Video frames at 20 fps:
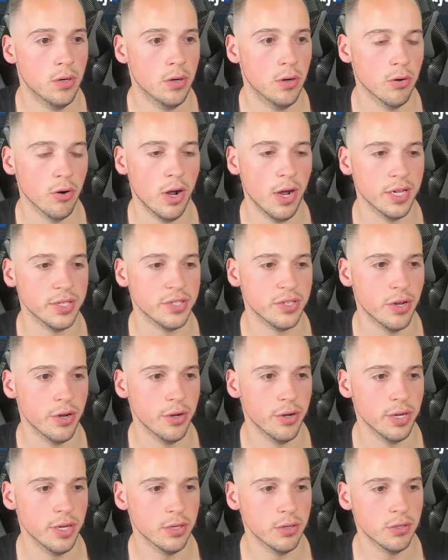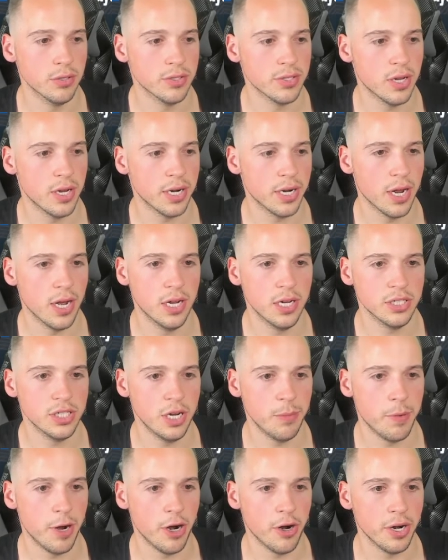All right, so it looks like
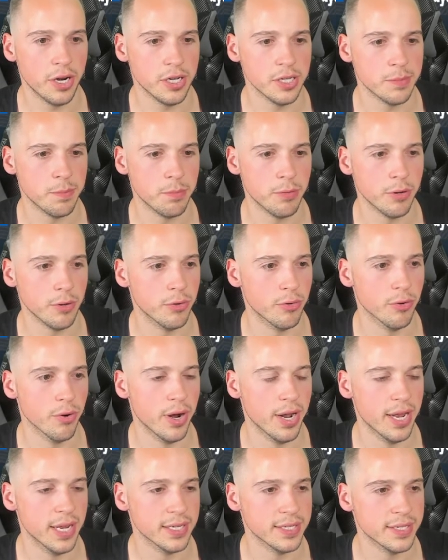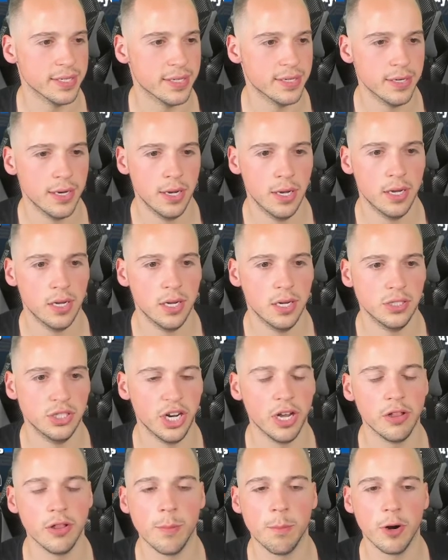RJ Barrett has progressed.
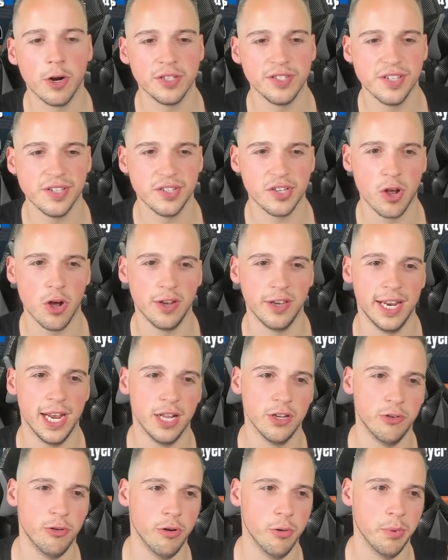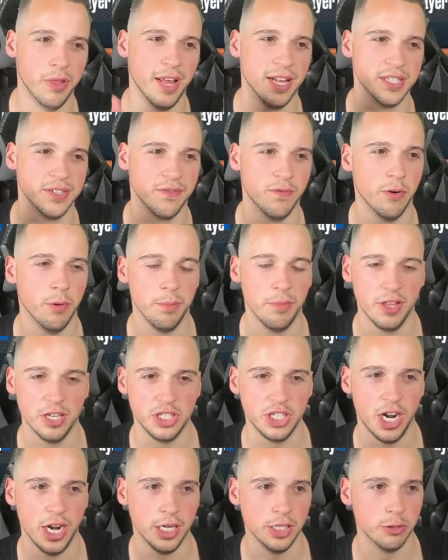Jalen Brunson's gone down too, but that's from the
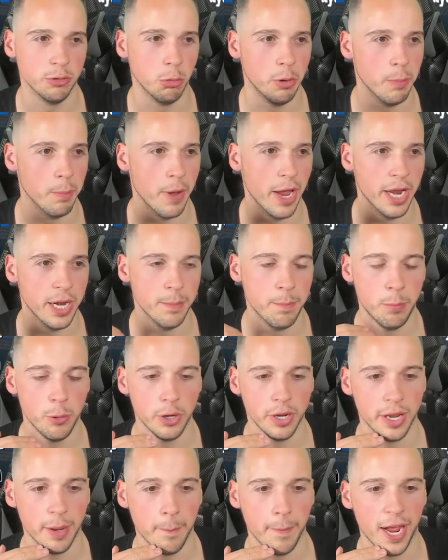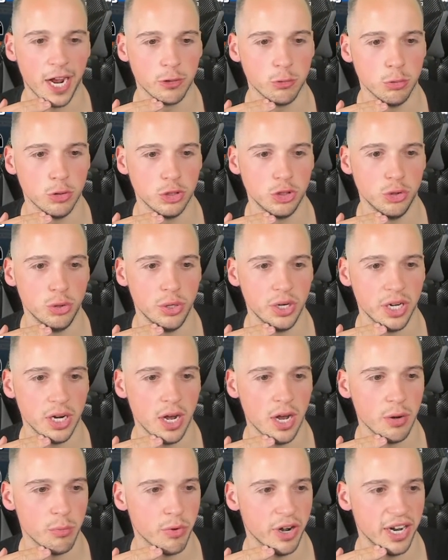change we made, putting him back to a shooting guard.